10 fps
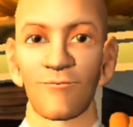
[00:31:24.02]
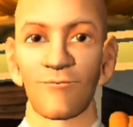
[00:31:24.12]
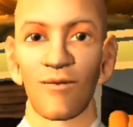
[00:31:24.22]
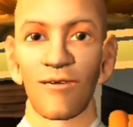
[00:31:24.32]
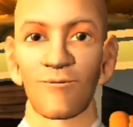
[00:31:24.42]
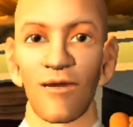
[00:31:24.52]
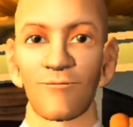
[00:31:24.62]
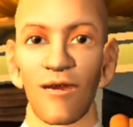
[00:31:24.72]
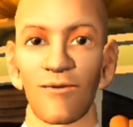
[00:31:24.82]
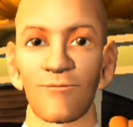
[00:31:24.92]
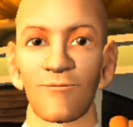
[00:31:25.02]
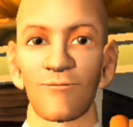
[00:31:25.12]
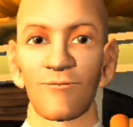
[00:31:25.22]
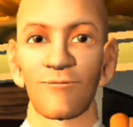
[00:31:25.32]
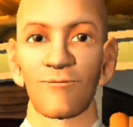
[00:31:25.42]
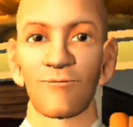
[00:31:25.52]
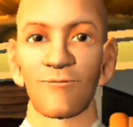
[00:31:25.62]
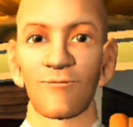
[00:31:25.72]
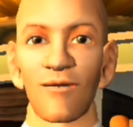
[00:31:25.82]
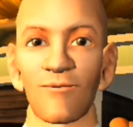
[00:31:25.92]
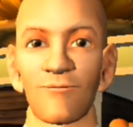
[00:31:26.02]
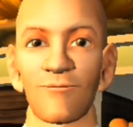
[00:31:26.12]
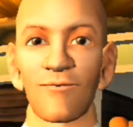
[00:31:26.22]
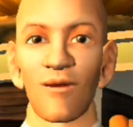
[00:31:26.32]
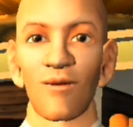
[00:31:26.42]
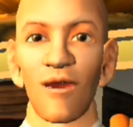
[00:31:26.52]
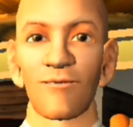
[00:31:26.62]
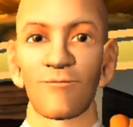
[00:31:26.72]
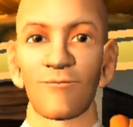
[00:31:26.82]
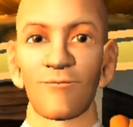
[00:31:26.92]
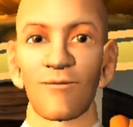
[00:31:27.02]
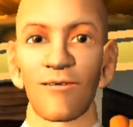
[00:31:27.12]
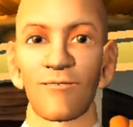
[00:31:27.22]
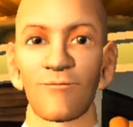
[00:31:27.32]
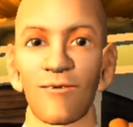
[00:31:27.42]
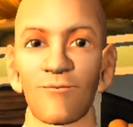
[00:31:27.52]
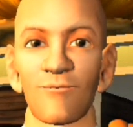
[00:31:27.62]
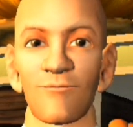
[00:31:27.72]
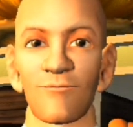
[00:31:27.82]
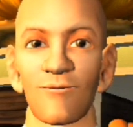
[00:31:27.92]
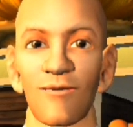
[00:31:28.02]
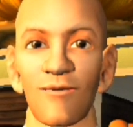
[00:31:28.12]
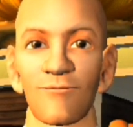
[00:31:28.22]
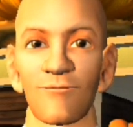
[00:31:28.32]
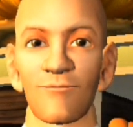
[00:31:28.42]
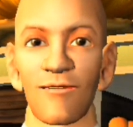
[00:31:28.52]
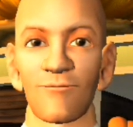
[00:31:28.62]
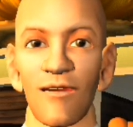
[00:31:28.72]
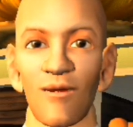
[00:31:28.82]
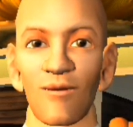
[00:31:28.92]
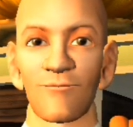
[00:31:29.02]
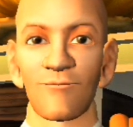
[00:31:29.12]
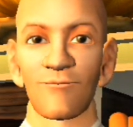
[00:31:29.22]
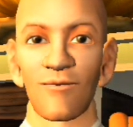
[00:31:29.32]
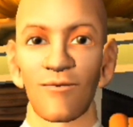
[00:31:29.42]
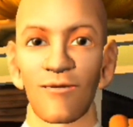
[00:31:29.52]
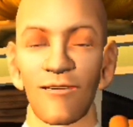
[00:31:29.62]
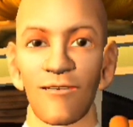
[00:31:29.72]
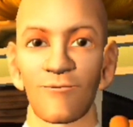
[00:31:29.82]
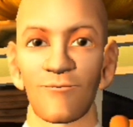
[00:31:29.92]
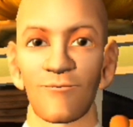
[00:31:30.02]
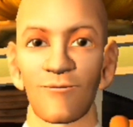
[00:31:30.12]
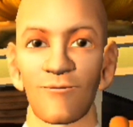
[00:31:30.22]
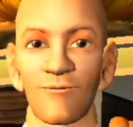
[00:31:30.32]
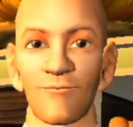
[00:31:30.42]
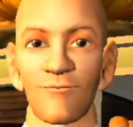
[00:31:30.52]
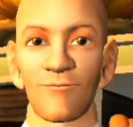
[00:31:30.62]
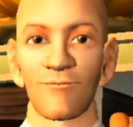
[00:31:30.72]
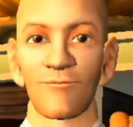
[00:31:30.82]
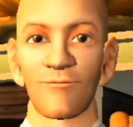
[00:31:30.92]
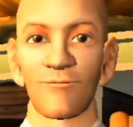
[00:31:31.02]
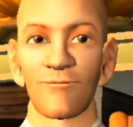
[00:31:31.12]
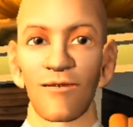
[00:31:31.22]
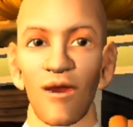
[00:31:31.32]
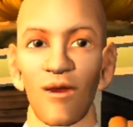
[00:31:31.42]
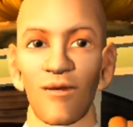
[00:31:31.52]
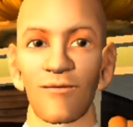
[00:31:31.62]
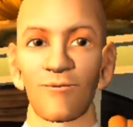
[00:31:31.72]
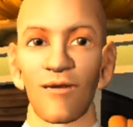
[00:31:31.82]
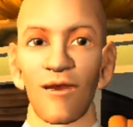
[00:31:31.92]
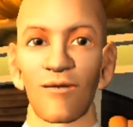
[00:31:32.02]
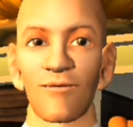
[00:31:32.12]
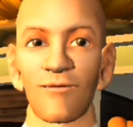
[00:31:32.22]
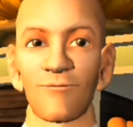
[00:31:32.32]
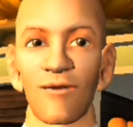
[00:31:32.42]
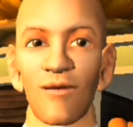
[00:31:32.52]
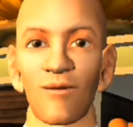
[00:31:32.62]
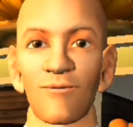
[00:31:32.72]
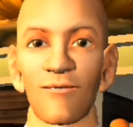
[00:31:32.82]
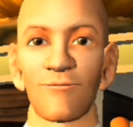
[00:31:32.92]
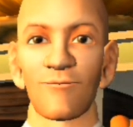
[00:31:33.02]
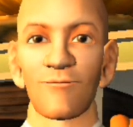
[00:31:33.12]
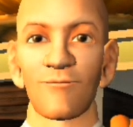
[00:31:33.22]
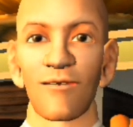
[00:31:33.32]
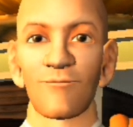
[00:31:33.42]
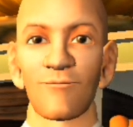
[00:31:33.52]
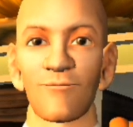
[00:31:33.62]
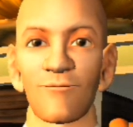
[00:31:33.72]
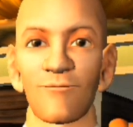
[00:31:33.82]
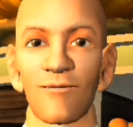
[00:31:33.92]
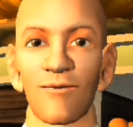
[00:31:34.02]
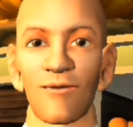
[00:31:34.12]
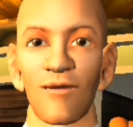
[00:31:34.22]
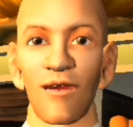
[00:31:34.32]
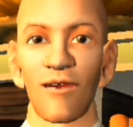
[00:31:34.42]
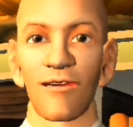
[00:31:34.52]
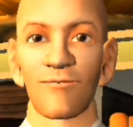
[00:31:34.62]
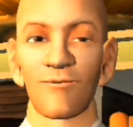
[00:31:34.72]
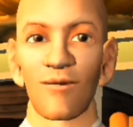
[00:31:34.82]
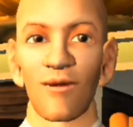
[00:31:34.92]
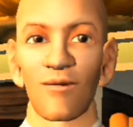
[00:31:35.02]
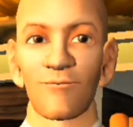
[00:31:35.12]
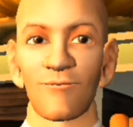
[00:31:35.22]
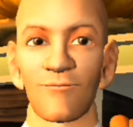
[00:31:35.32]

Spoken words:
People are basically dying for this cause. They're killing themselves for this cause. Well, I cannot, is there a better way to respond?